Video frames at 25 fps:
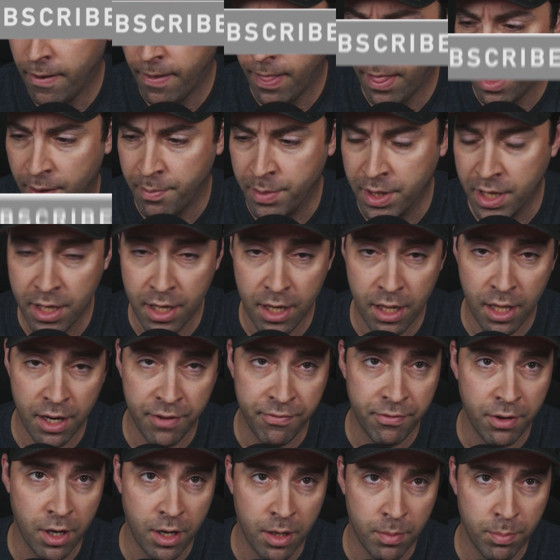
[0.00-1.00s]
I've been getting a
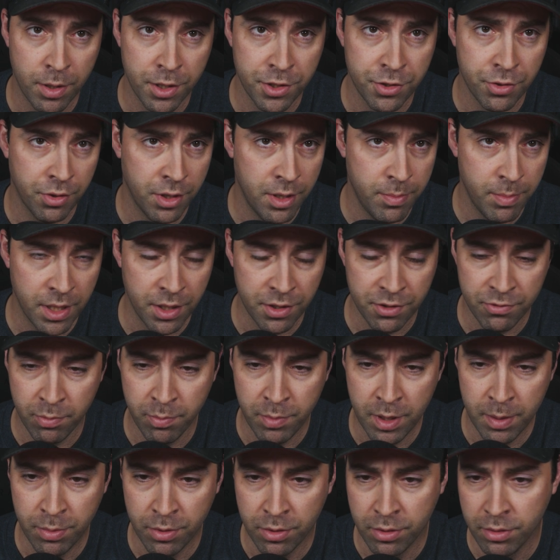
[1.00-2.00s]
lot of personal emails from
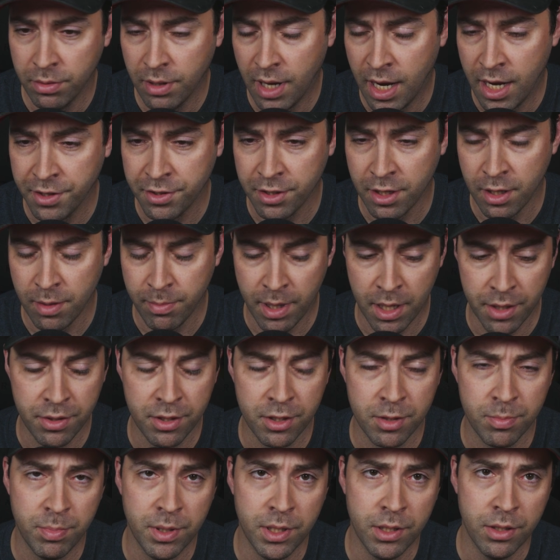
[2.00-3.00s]
people asking about
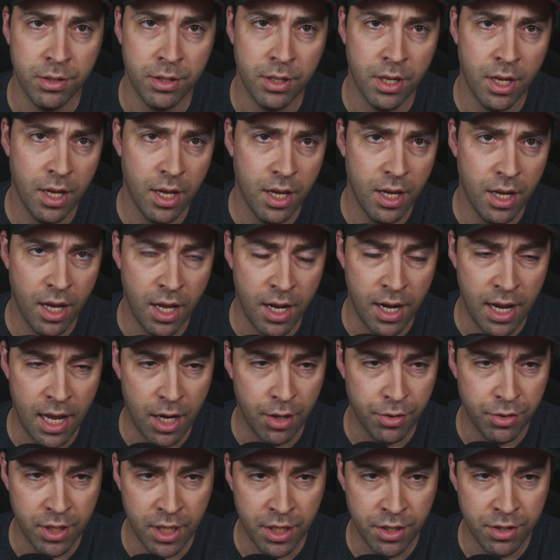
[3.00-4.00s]
this build and
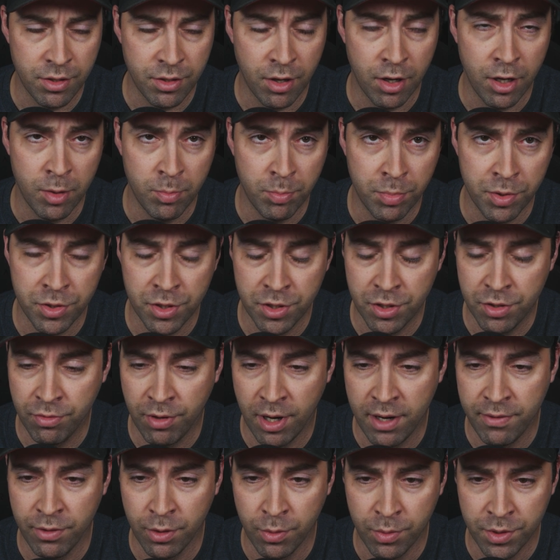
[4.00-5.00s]
how to get started in precision
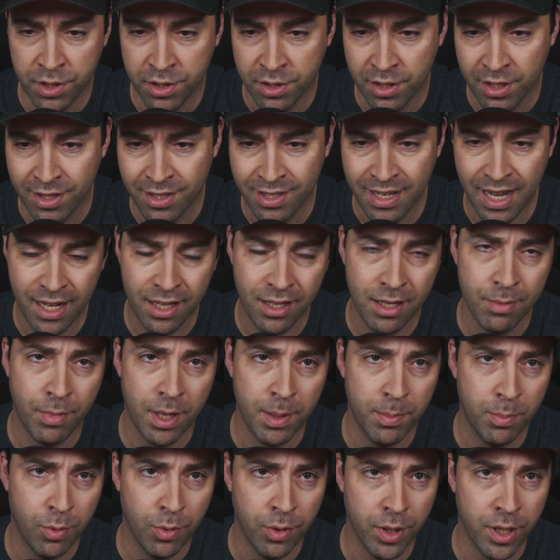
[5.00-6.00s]
rifle, which is exactly my
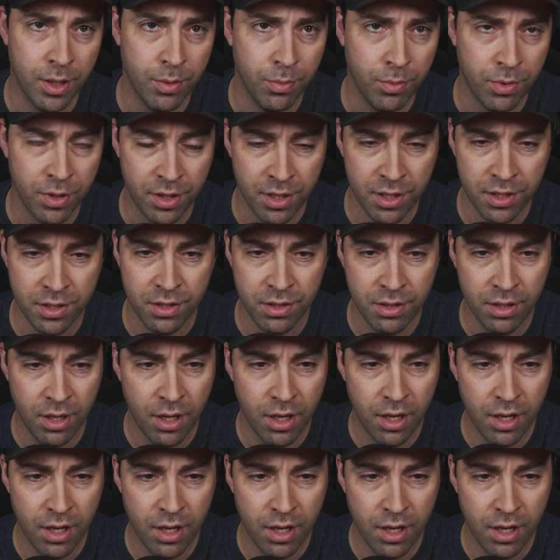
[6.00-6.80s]
point with this